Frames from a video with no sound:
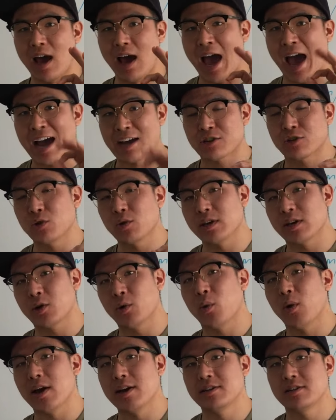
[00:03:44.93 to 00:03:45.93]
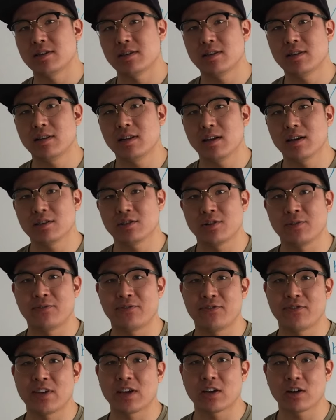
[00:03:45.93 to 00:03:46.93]
actual equation to
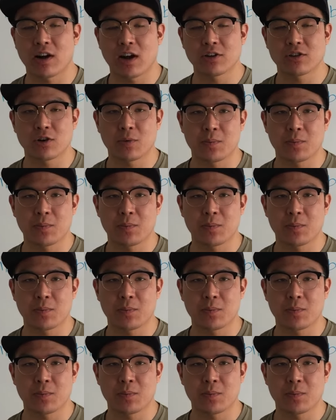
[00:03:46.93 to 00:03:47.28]
figure out